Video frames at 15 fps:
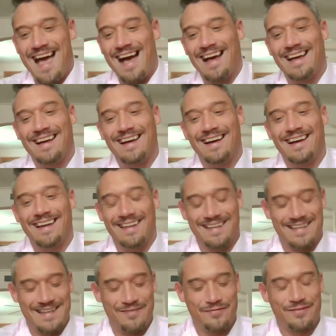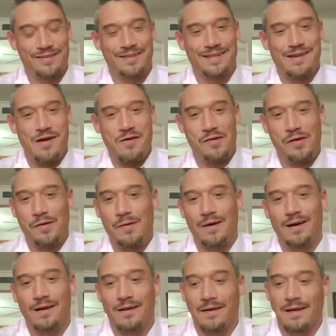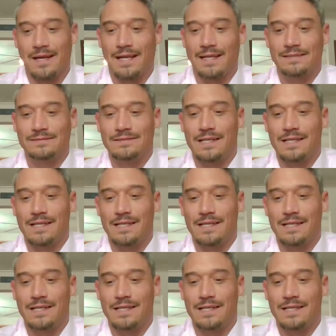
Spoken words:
I definitely don't go hungry.